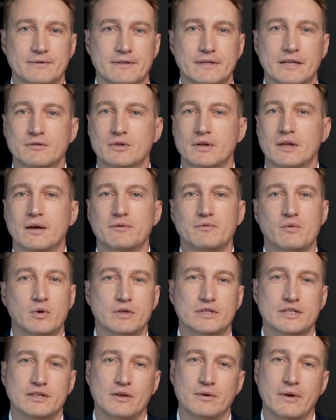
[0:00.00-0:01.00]
If you can
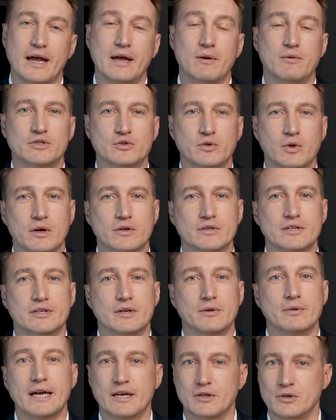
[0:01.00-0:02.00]
afford to delay withdrawals
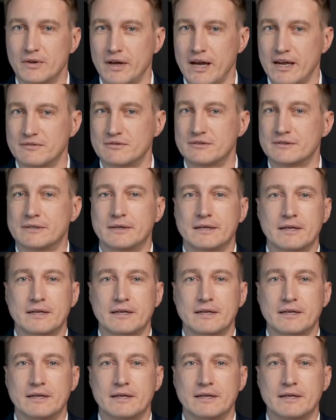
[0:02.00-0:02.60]
until later in life,